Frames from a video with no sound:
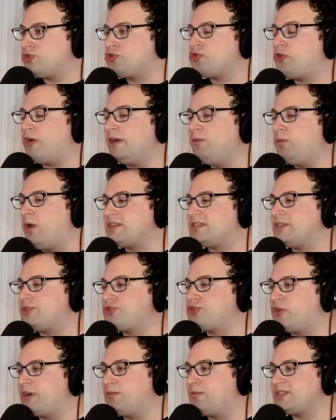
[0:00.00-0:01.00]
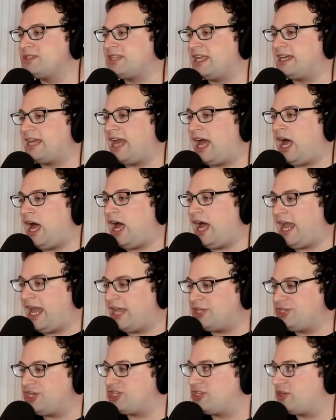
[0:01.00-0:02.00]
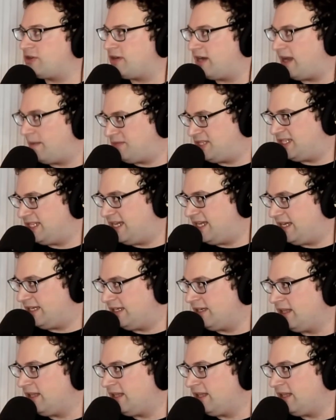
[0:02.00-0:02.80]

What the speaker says: Troy wasn't. Troy was like had just started emceeing.